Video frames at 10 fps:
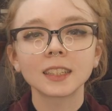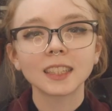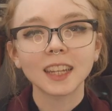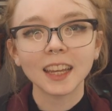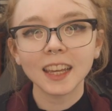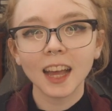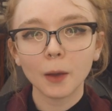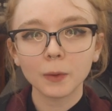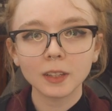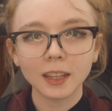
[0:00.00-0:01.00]
Today,
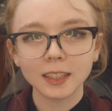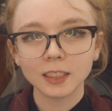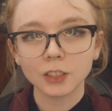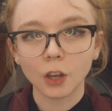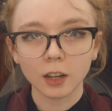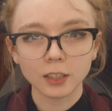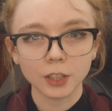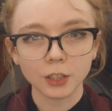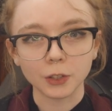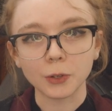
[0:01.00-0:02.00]
I would like to talk to
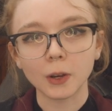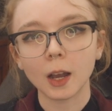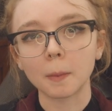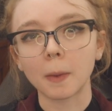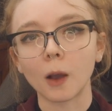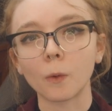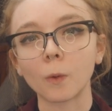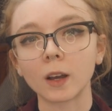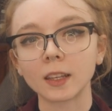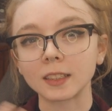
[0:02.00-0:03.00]
you about
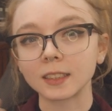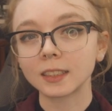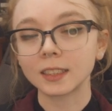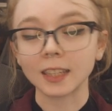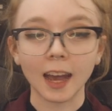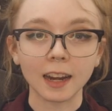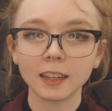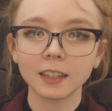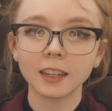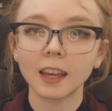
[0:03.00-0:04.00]
what is
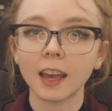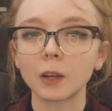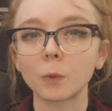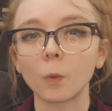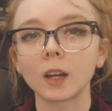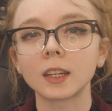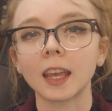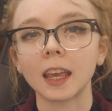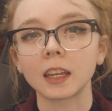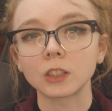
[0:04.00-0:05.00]
static and what
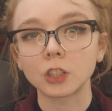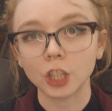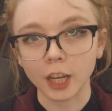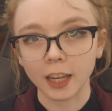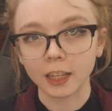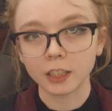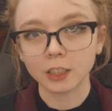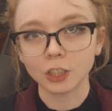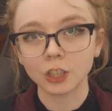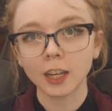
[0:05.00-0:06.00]
can
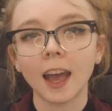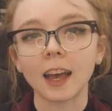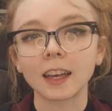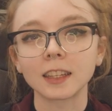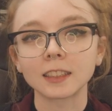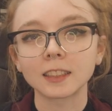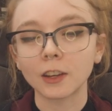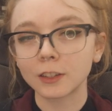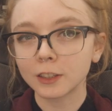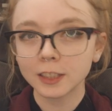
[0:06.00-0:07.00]
change, as
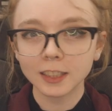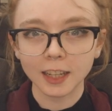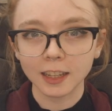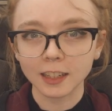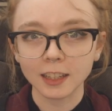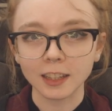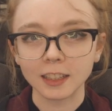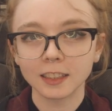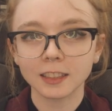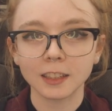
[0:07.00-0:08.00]
understanding
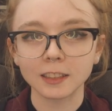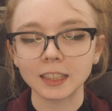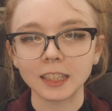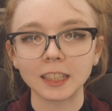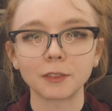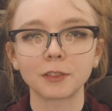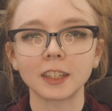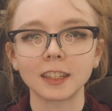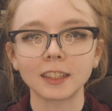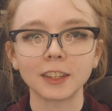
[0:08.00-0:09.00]
this can
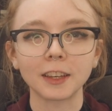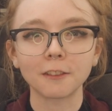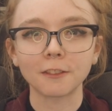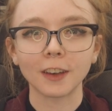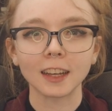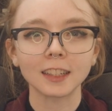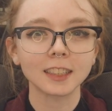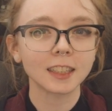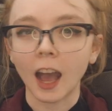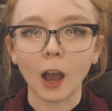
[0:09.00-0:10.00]
significantly
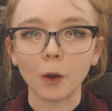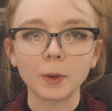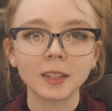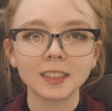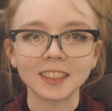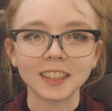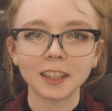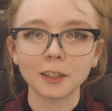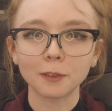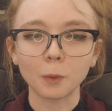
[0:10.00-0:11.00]
affect how we see
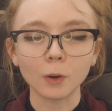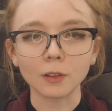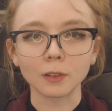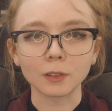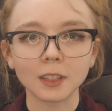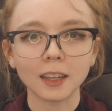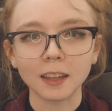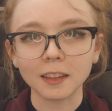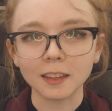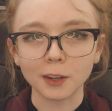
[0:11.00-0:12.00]
the world
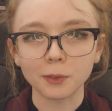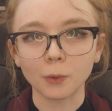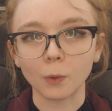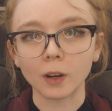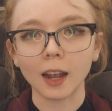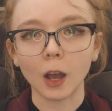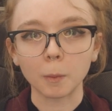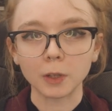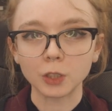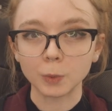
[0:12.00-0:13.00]
and therefore how
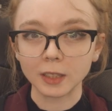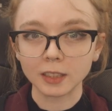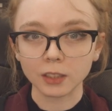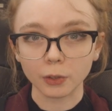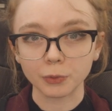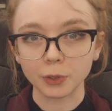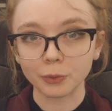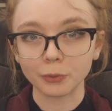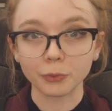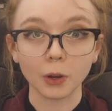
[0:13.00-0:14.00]
much we suffer
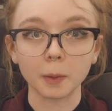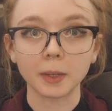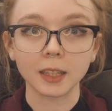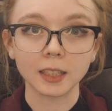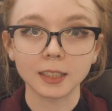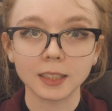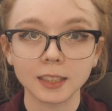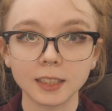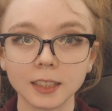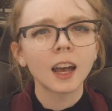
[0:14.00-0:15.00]
from it.